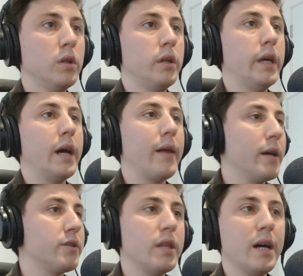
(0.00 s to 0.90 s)
Yeah,
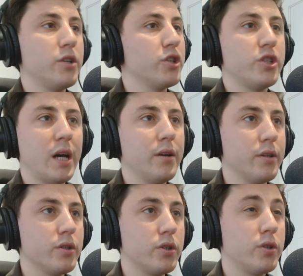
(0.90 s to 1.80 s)
that is just
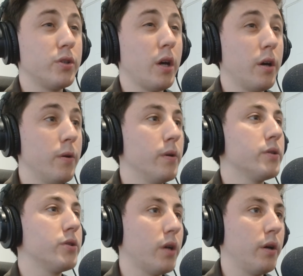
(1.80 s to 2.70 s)
sounding so
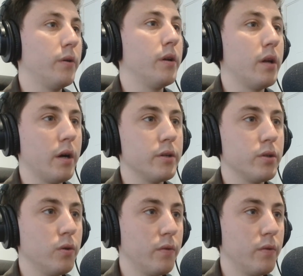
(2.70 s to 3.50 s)
nice all of a